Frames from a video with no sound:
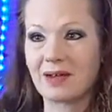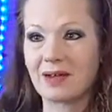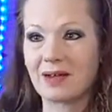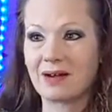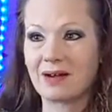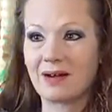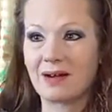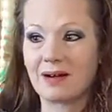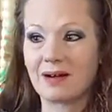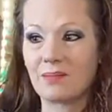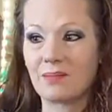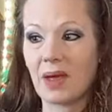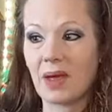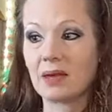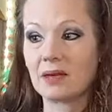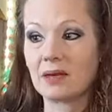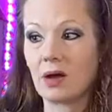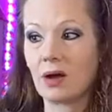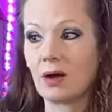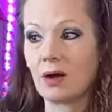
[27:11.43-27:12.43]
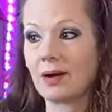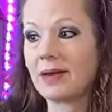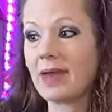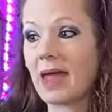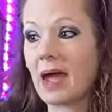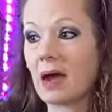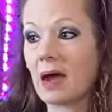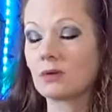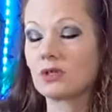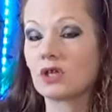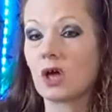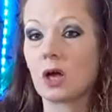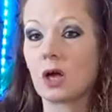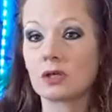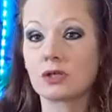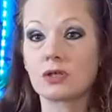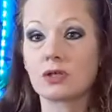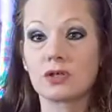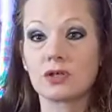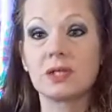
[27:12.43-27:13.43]
And now
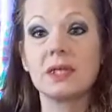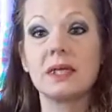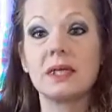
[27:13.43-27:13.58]
doctors